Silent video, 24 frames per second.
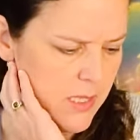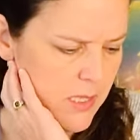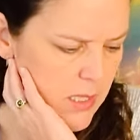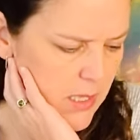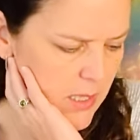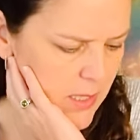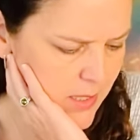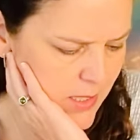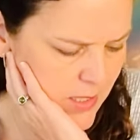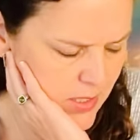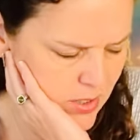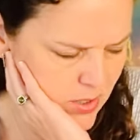
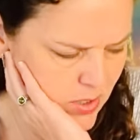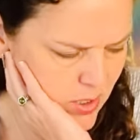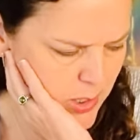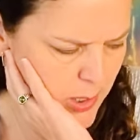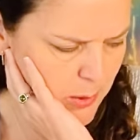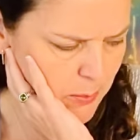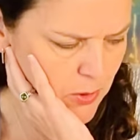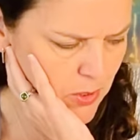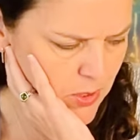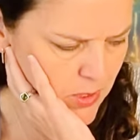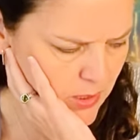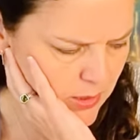This is
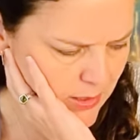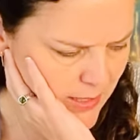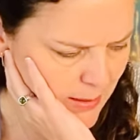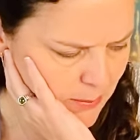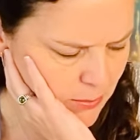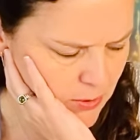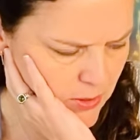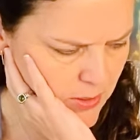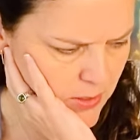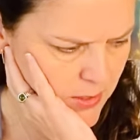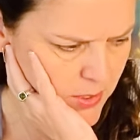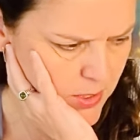similar to
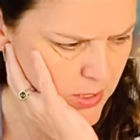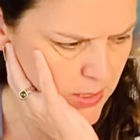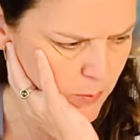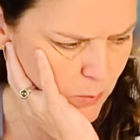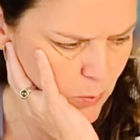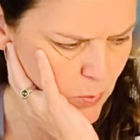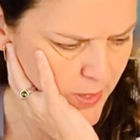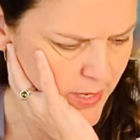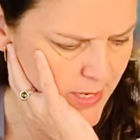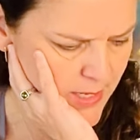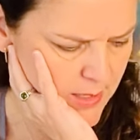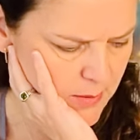Libra in some
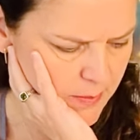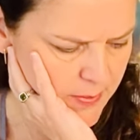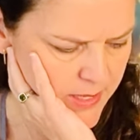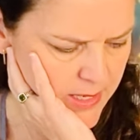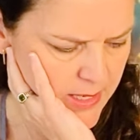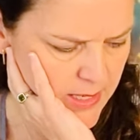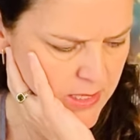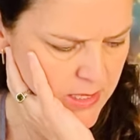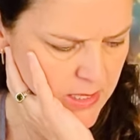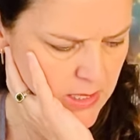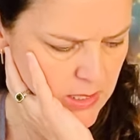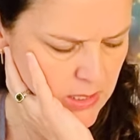ways
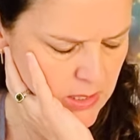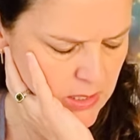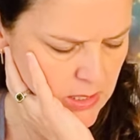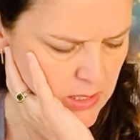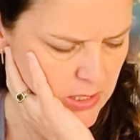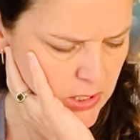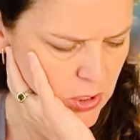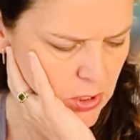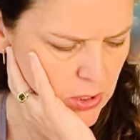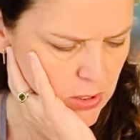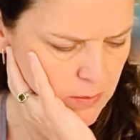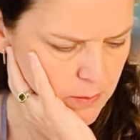because
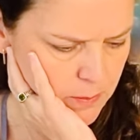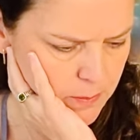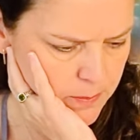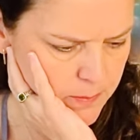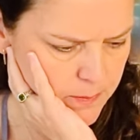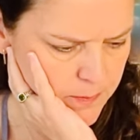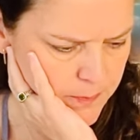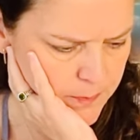you're,